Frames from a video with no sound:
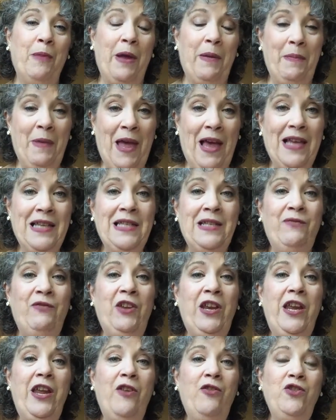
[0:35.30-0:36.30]
my past
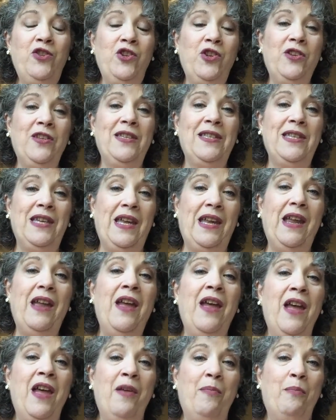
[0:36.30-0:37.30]
videos, you'll see
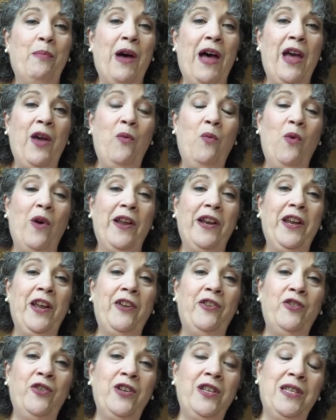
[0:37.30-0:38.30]
my
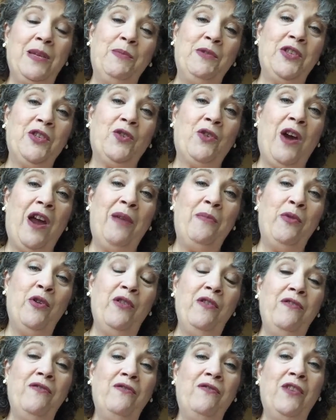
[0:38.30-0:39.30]
100
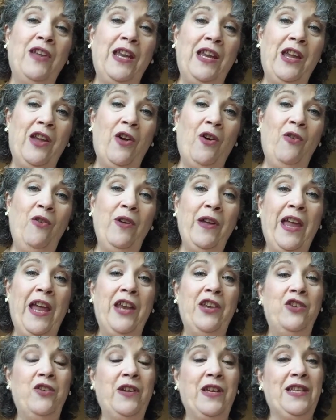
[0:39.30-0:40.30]
subscriber video,
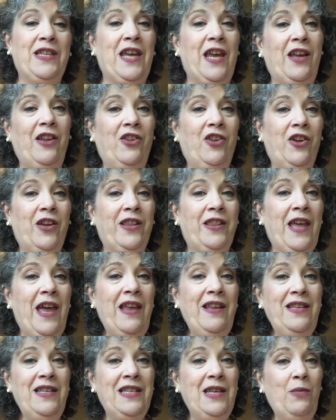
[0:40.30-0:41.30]
and you can take a look at
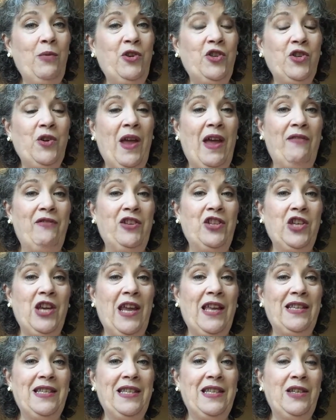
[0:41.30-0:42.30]
that and see what you have a
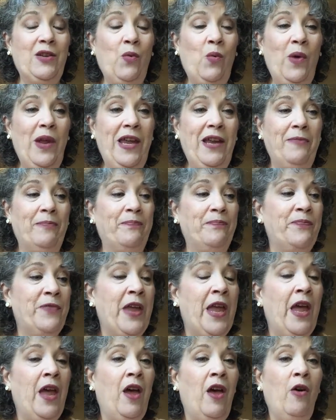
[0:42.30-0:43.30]
chance to win.
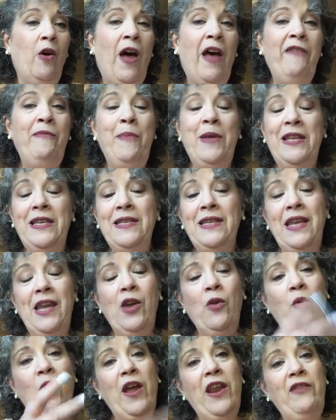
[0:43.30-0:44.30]
I've been
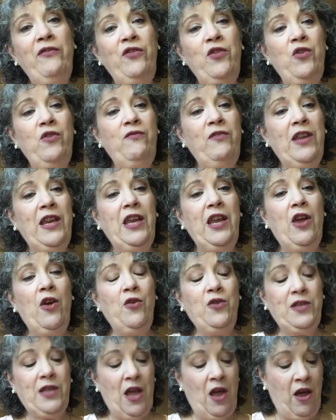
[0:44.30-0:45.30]
seeing quite a few
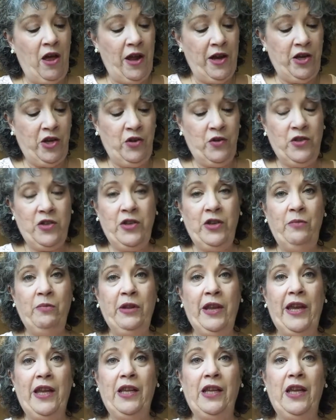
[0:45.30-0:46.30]
videos on YouTube
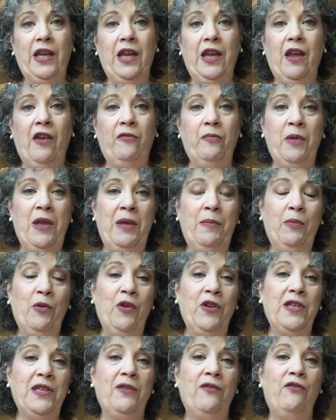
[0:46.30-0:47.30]
lately of
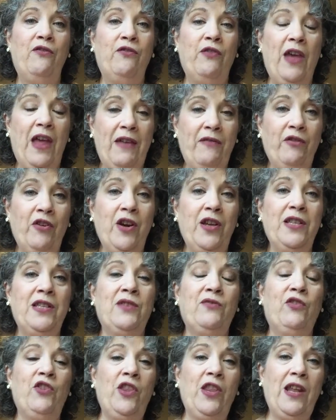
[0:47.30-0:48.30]
people's
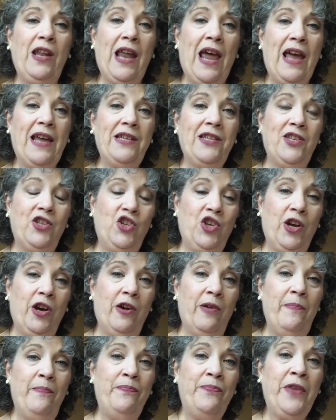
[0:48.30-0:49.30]
favorites for the last
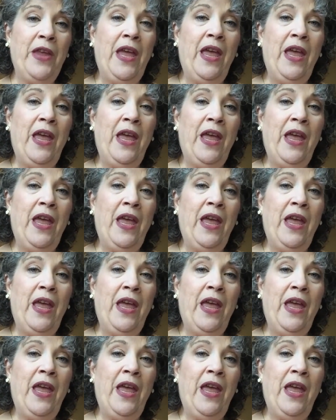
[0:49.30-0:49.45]
year,